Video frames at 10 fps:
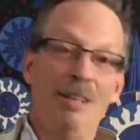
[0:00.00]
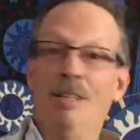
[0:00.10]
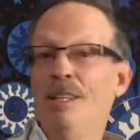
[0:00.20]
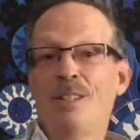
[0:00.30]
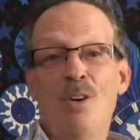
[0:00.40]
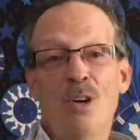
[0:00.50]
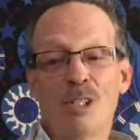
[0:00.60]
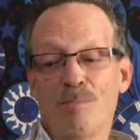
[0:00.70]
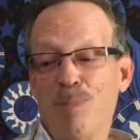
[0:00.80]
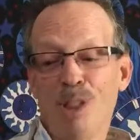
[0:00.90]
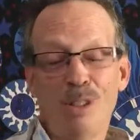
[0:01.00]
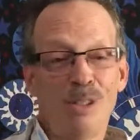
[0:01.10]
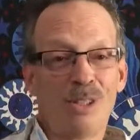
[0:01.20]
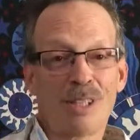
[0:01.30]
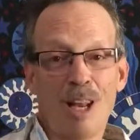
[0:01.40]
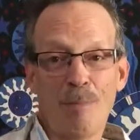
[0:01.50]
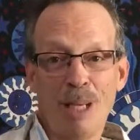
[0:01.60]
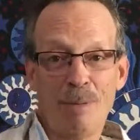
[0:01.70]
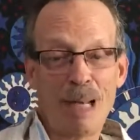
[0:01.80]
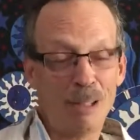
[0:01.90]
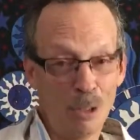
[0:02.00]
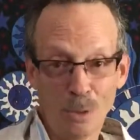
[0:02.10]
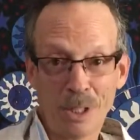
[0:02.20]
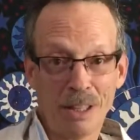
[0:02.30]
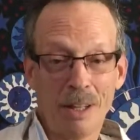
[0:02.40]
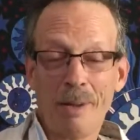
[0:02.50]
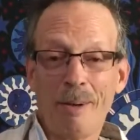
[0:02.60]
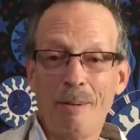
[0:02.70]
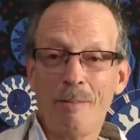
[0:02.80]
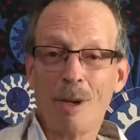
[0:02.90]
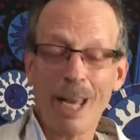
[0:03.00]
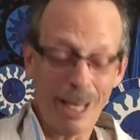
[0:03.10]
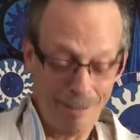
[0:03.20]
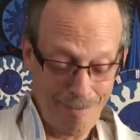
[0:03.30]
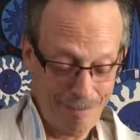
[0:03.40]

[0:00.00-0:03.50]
Of course, blues has got to be about losing love, right?